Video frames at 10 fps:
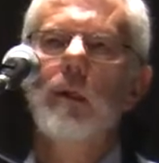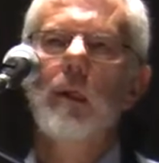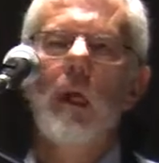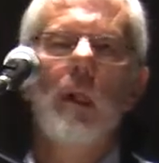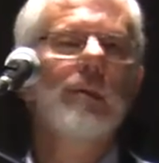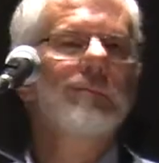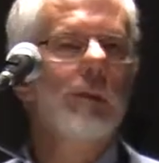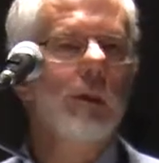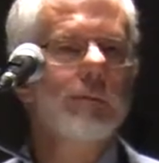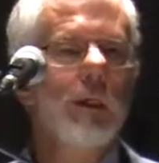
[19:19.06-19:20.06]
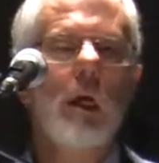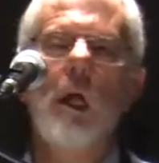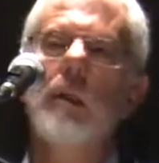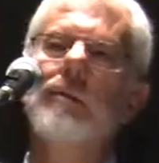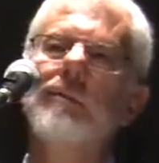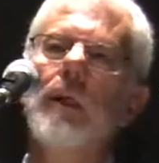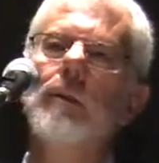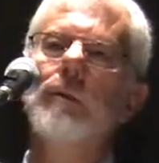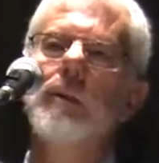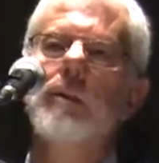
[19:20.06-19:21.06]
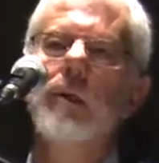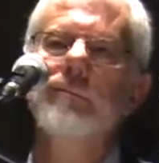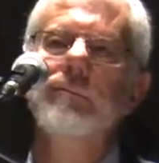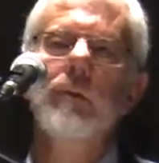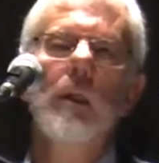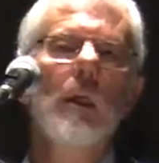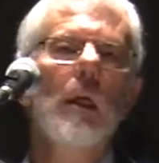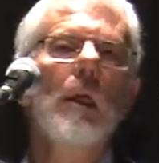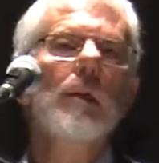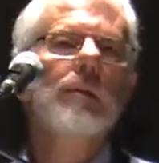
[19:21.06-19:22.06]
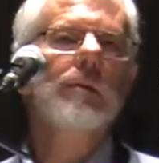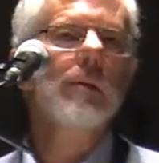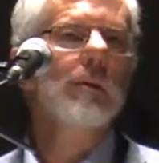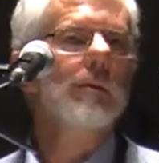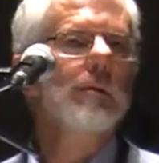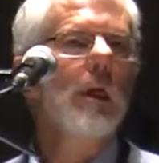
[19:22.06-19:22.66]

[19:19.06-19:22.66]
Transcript: And the more we cultivate wisdom through